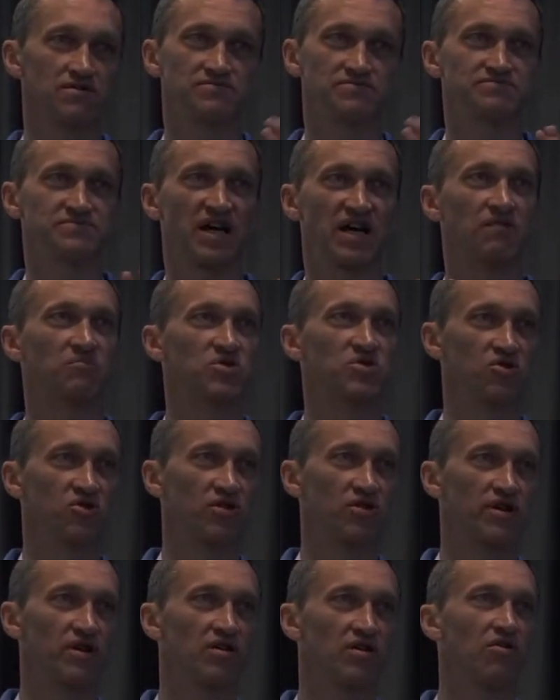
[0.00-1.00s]
I'm
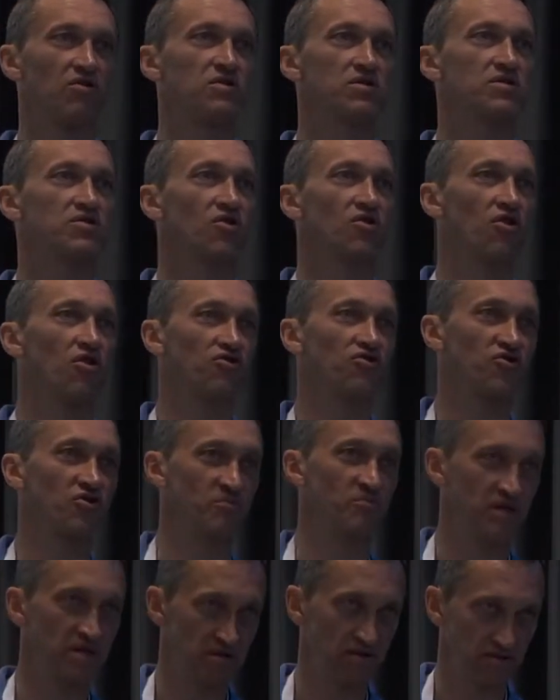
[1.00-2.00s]
sorry,
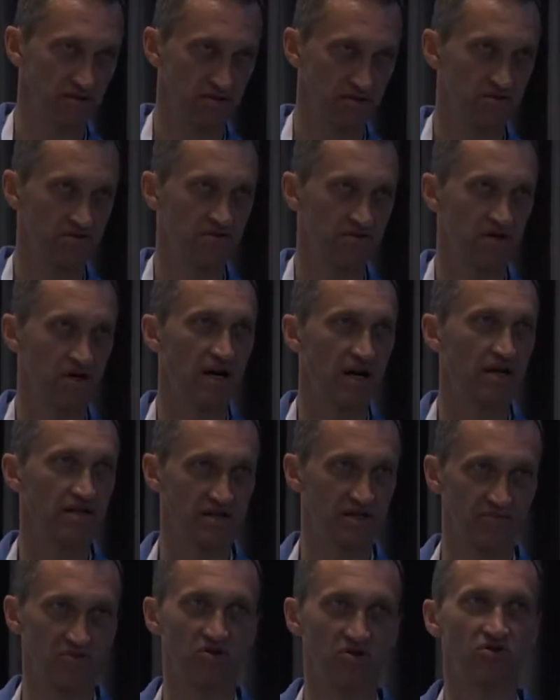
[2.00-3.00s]
osteotomy, high
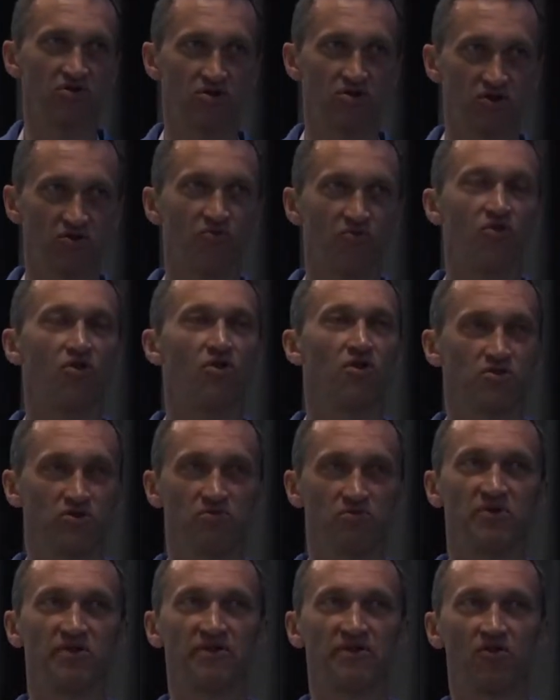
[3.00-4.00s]
tibial
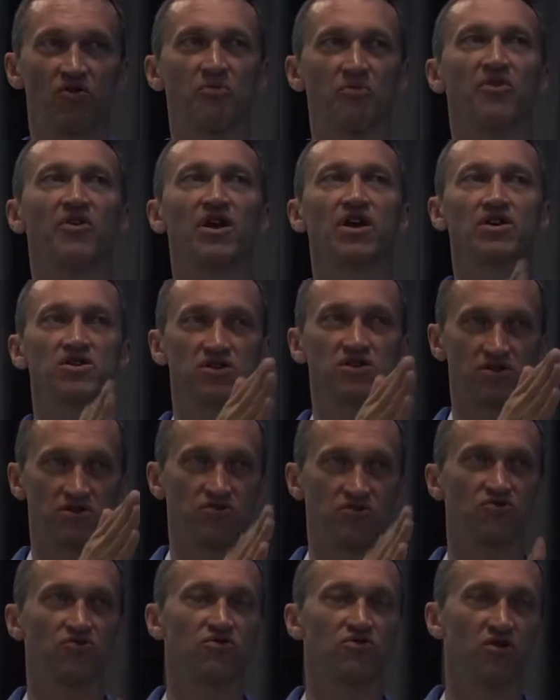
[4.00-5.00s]
osteotomy, the operation
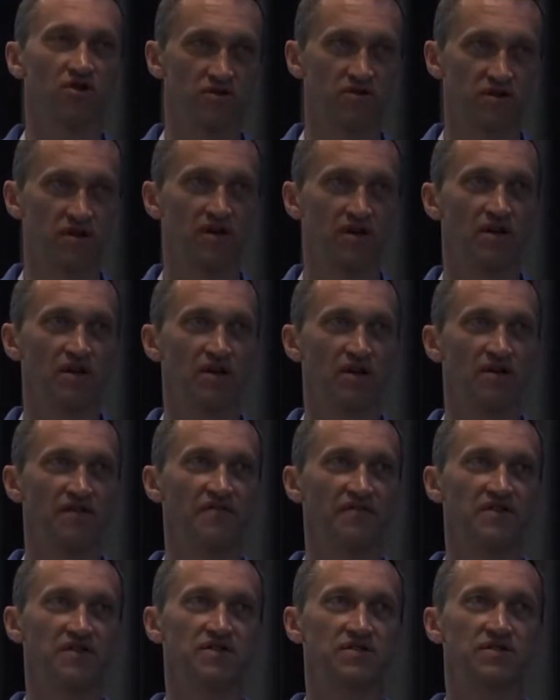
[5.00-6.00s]
you got,
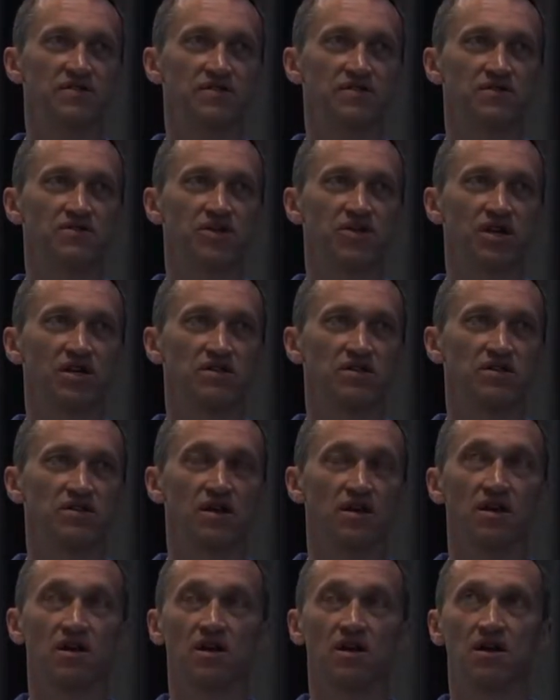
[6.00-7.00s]
this is just,
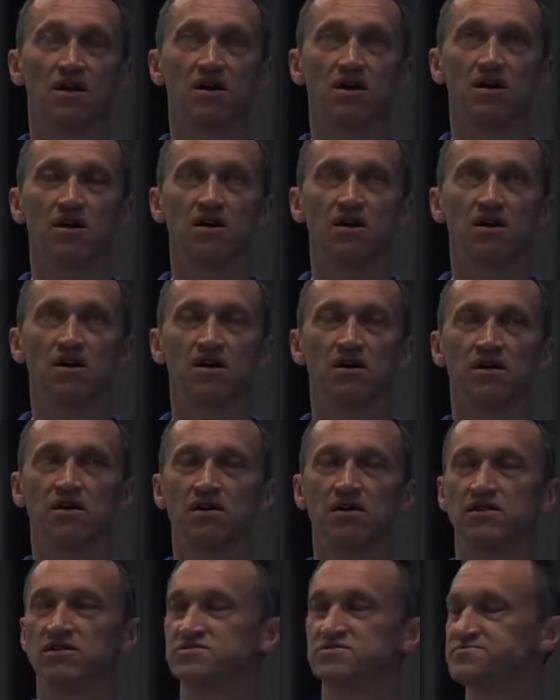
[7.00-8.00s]

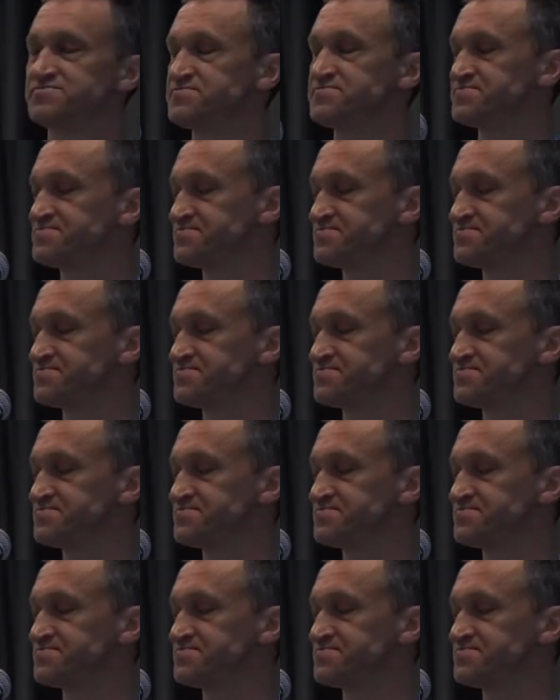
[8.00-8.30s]
um,